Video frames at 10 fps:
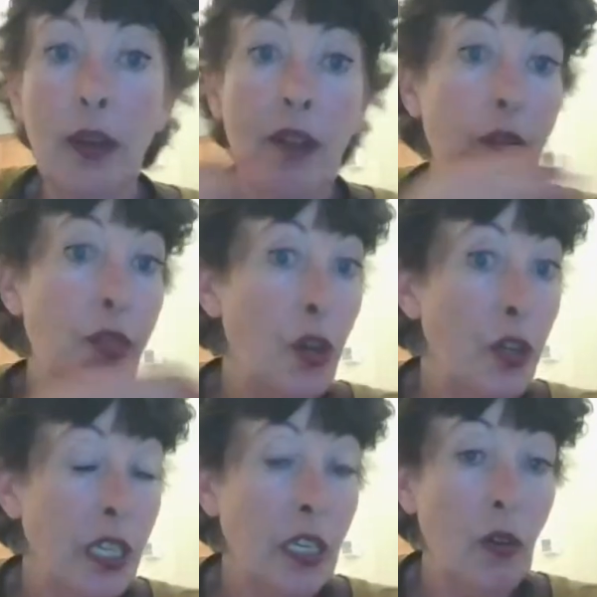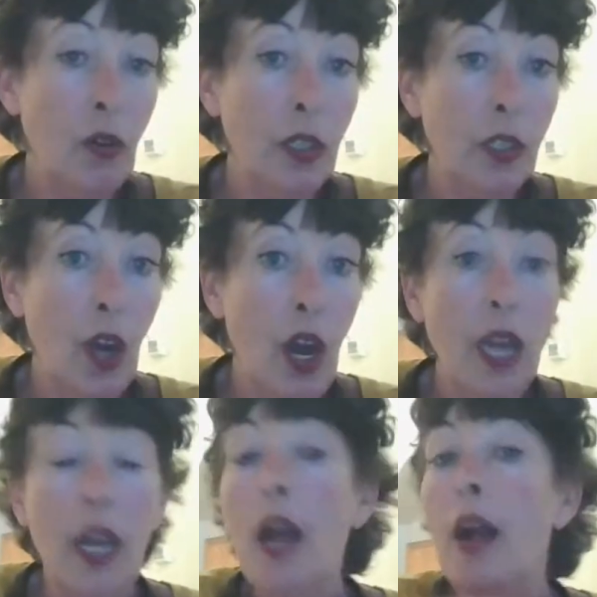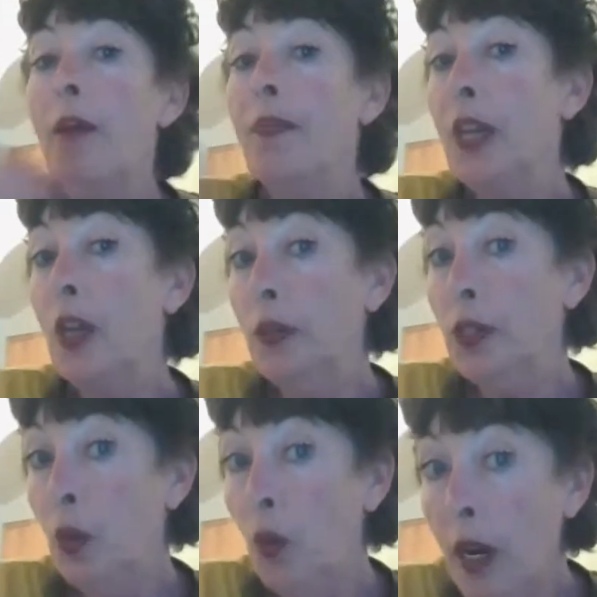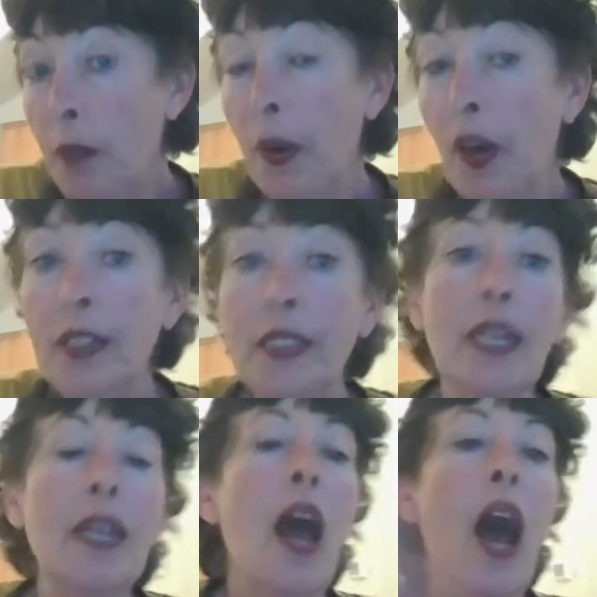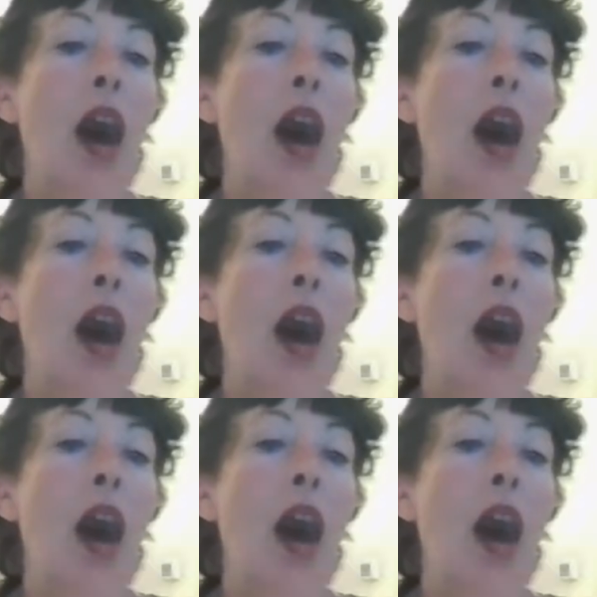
So I have a 13 year old dog that goes to one person.